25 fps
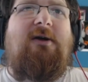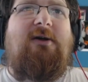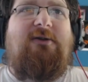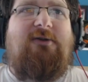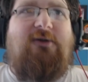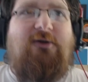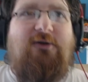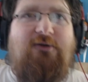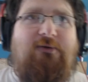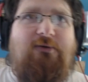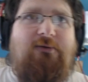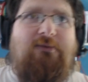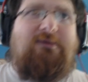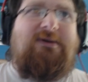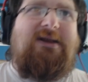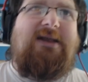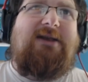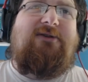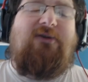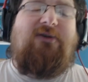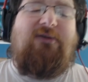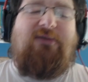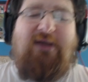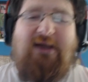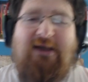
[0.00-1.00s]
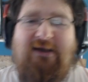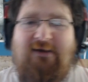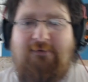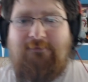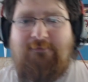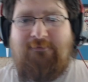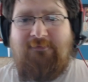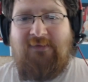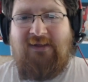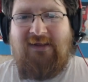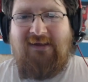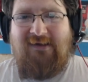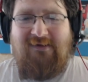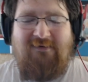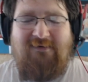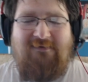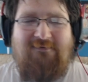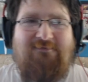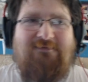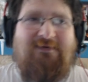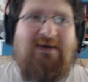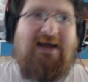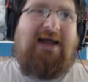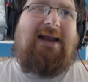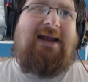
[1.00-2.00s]
so you need to think
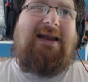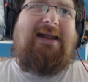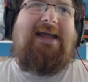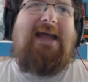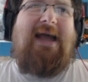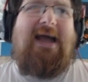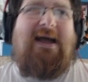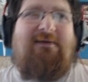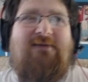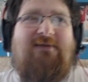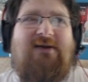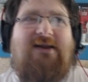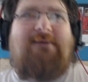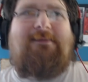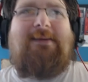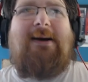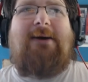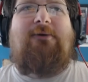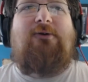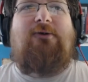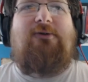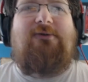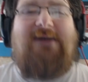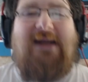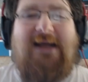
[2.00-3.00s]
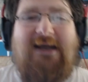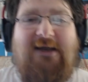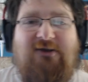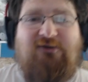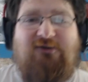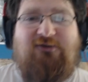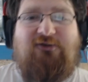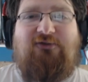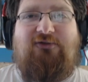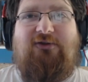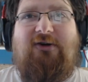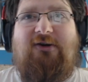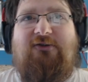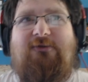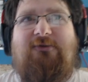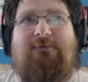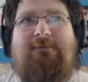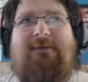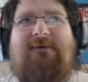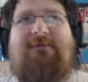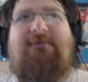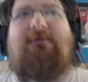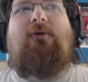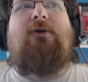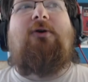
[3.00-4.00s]
fairly carefully about your deck construction
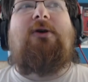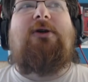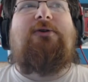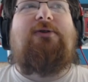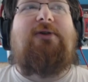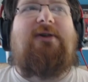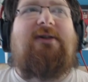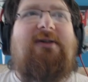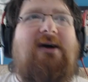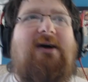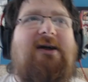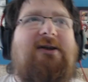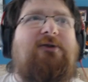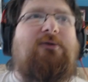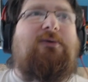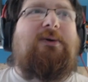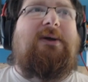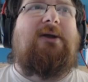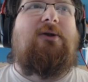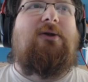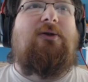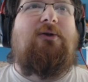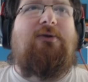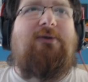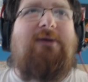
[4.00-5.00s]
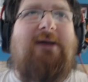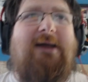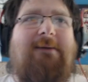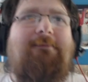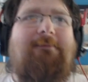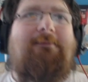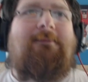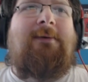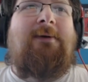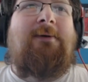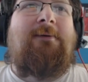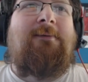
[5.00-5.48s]
before you decide to include him.